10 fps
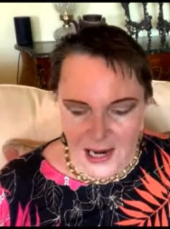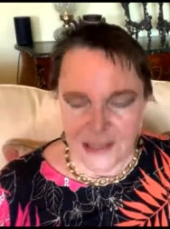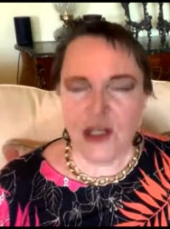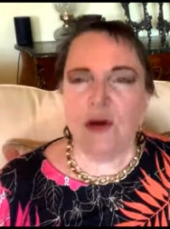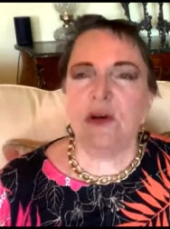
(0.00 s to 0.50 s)
I
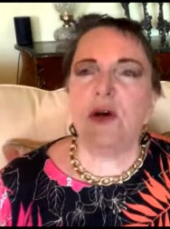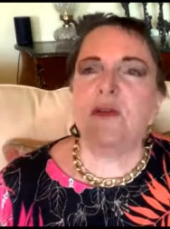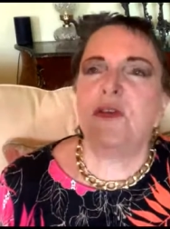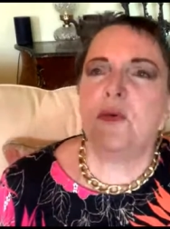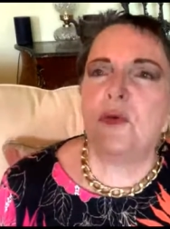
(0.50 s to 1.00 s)
don't know
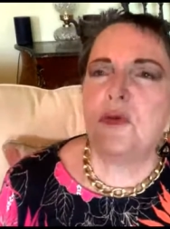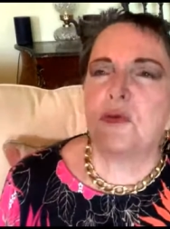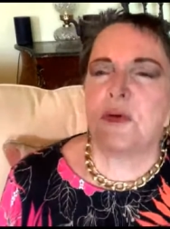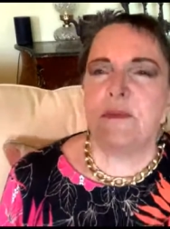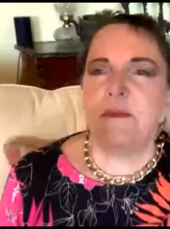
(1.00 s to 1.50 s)
if you
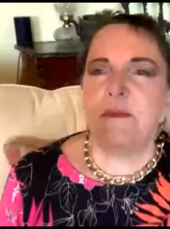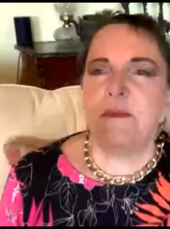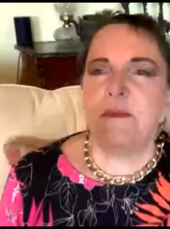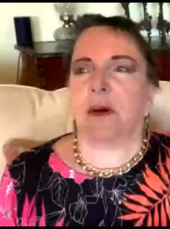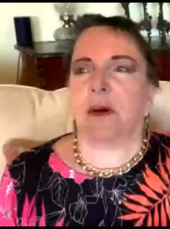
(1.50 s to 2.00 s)
all
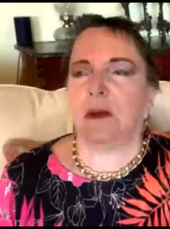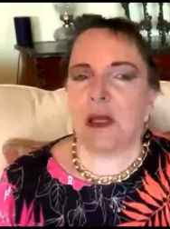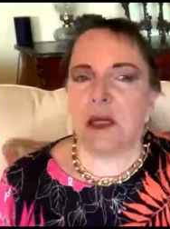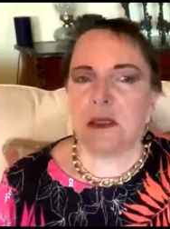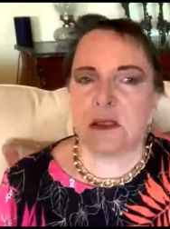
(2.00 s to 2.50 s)
remember,
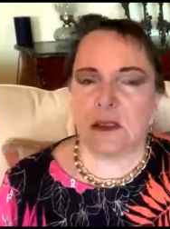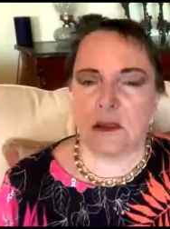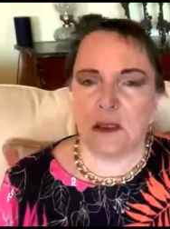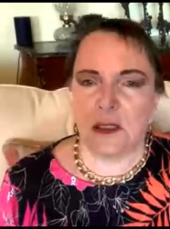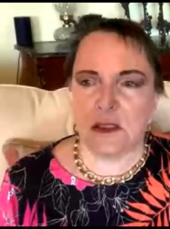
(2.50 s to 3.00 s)
it's
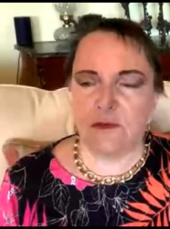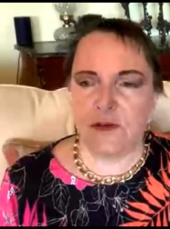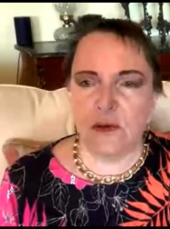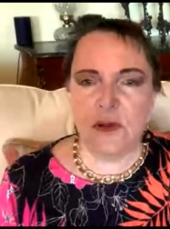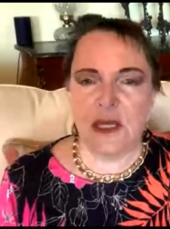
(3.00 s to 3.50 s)
a
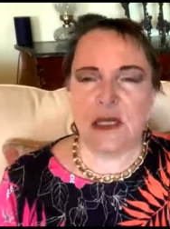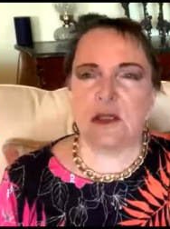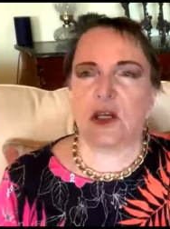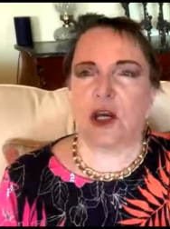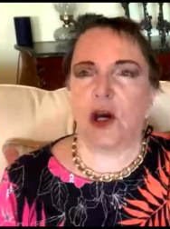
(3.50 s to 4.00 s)
few
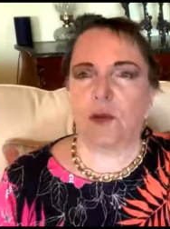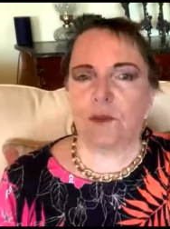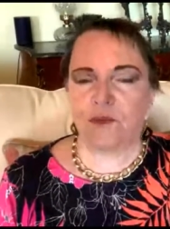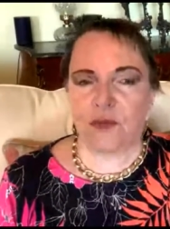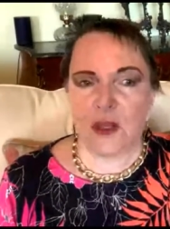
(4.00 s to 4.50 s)
years ago,
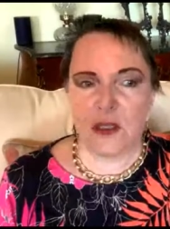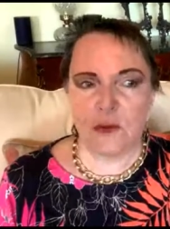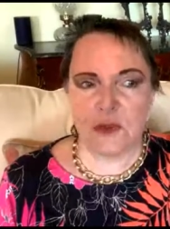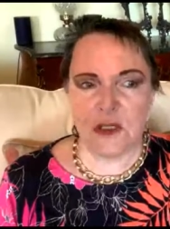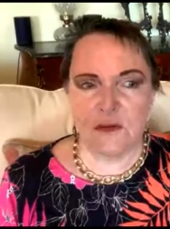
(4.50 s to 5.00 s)

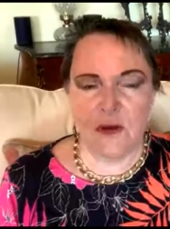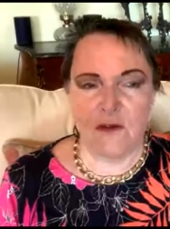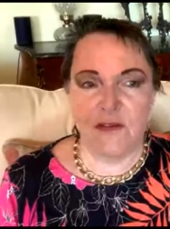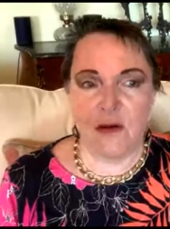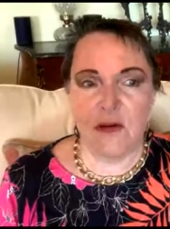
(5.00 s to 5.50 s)
there was
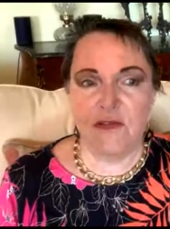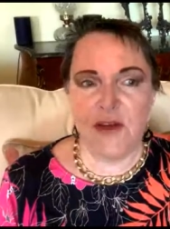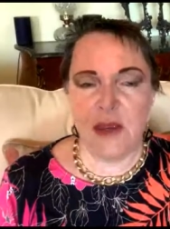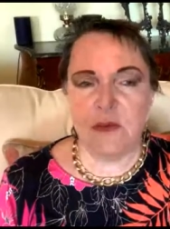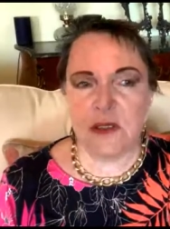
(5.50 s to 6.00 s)
a very
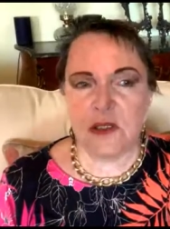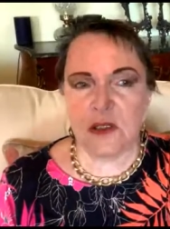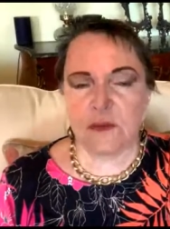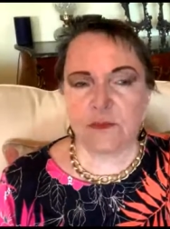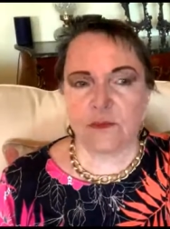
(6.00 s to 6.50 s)

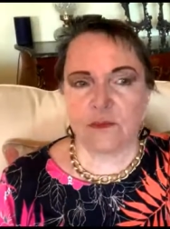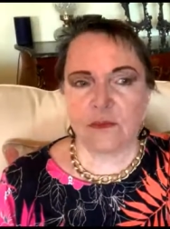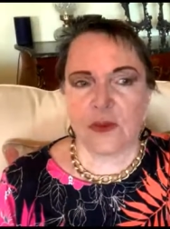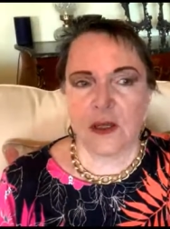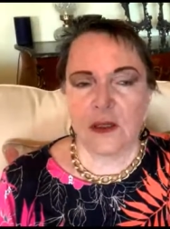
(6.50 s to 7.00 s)
famous
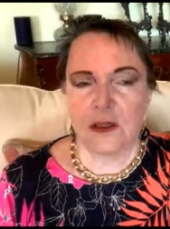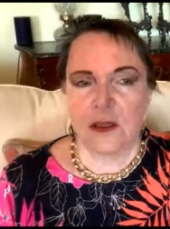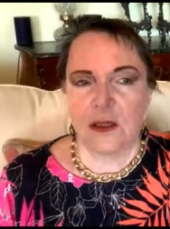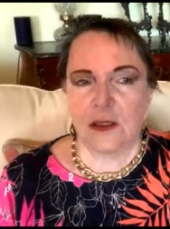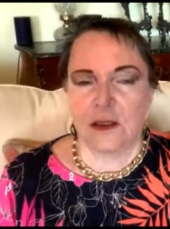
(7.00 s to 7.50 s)

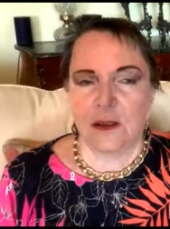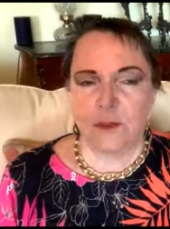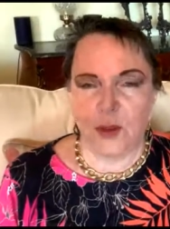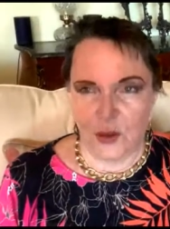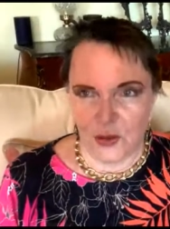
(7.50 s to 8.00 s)

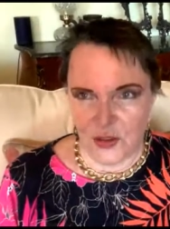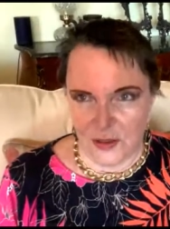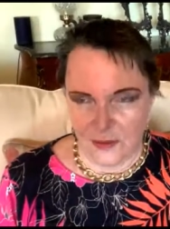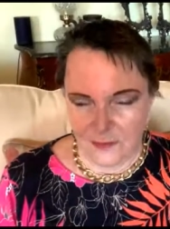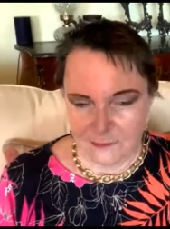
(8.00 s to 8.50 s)

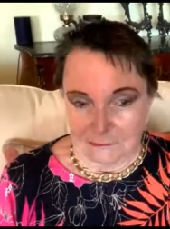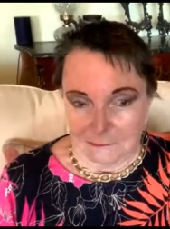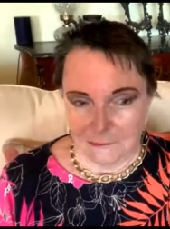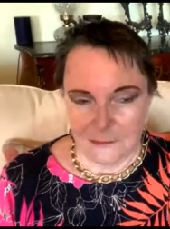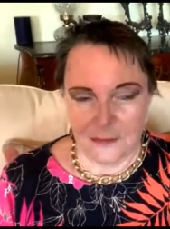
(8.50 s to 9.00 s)
person
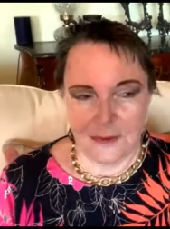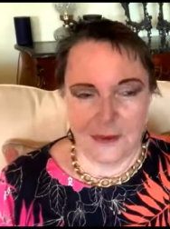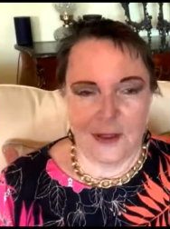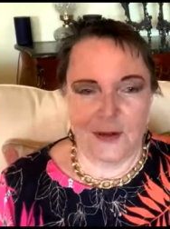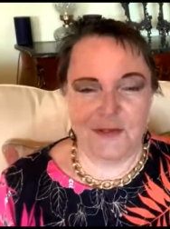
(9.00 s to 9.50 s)

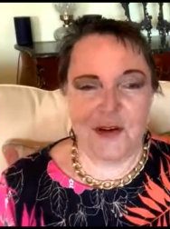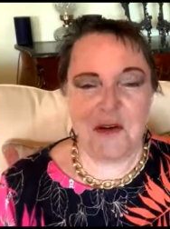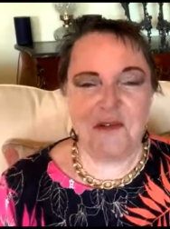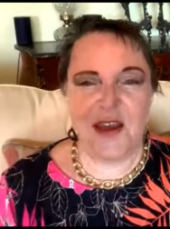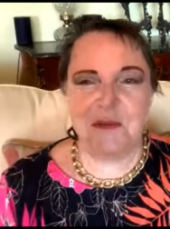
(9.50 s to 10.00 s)
on a
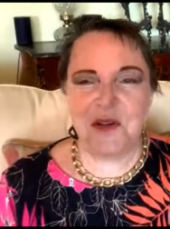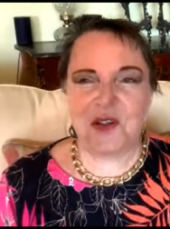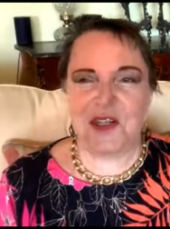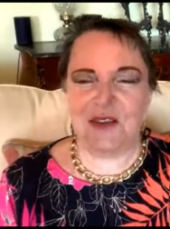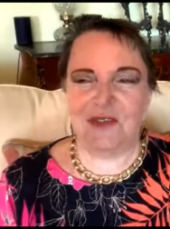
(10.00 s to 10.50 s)
very
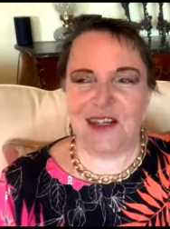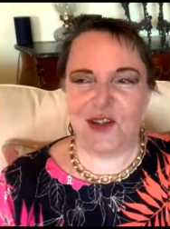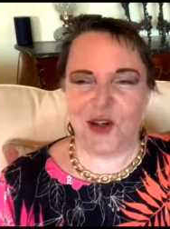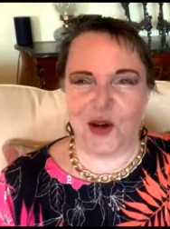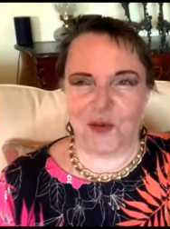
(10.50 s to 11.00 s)
famous TV
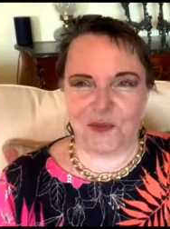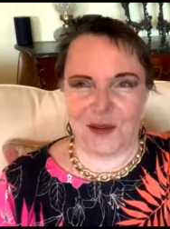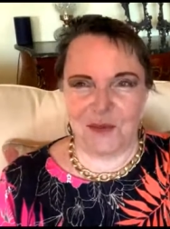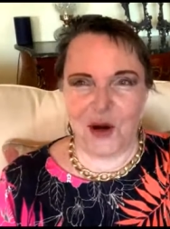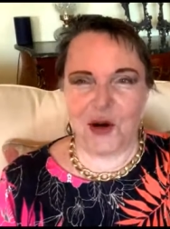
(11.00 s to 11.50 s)
show.
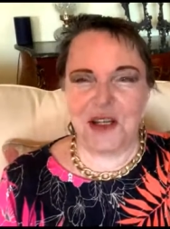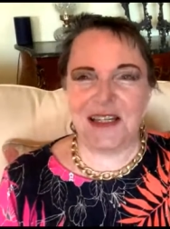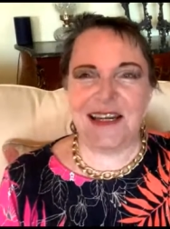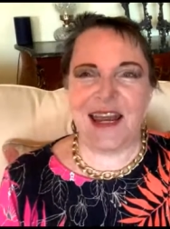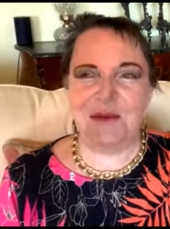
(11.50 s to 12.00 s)
I'm not going
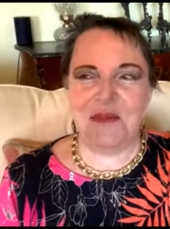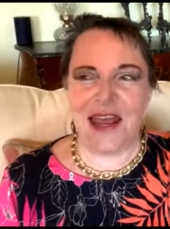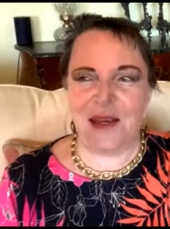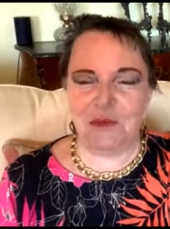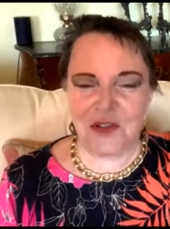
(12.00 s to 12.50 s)
to name
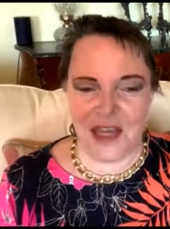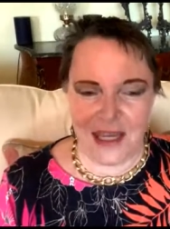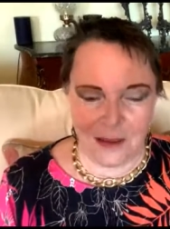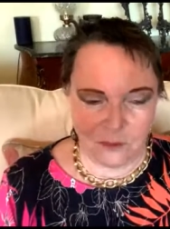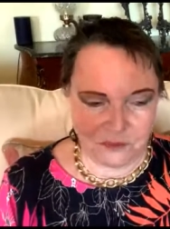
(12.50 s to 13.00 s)
names
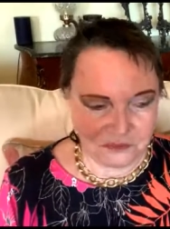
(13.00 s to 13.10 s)
here.